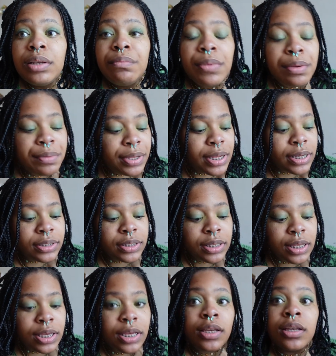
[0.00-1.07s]
Maybe that's the
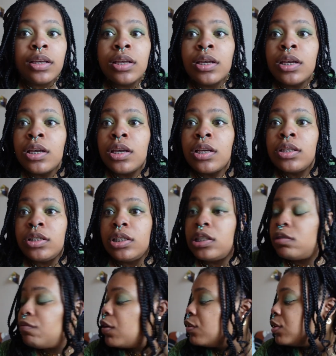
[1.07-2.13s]
thing.
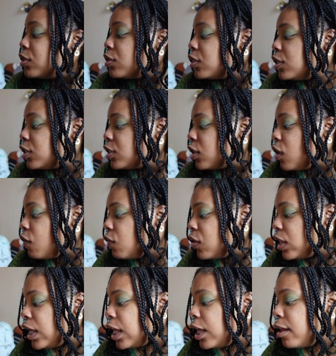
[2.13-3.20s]
Just focus on yourself,
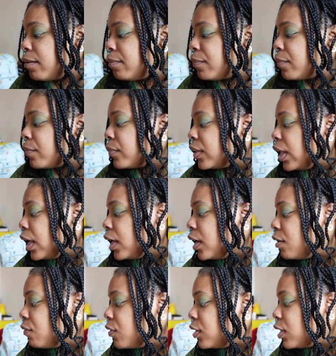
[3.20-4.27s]
Aaliyah, and
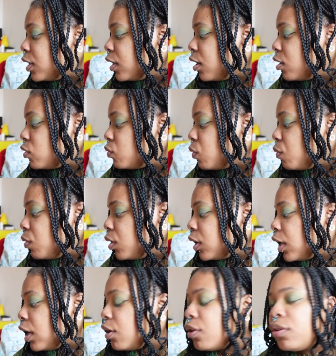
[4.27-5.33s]
everything else will work
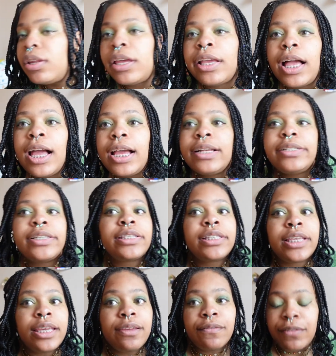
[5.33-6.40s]
out. Like, I just
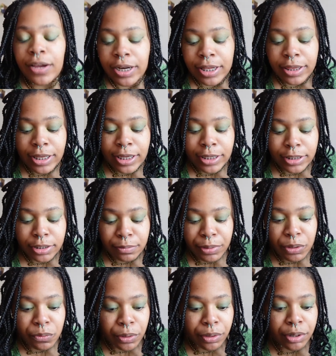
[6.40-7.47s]
keep finding things to be
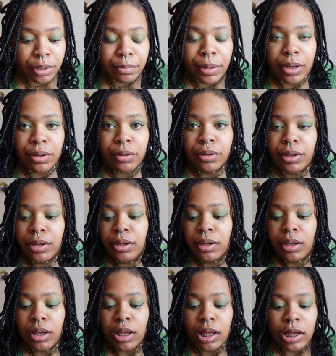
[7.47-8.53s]
worried about,
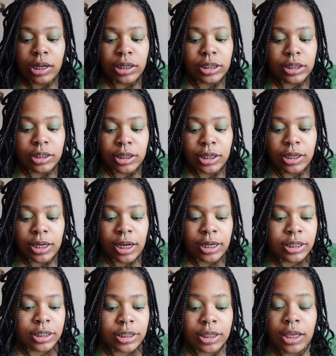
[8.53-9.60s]
honestly. I
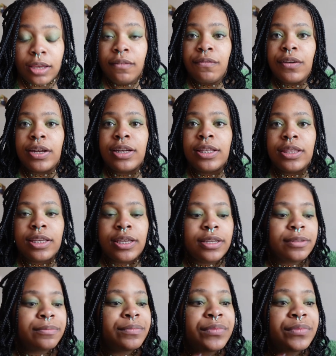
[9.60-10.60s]
just keep finding things.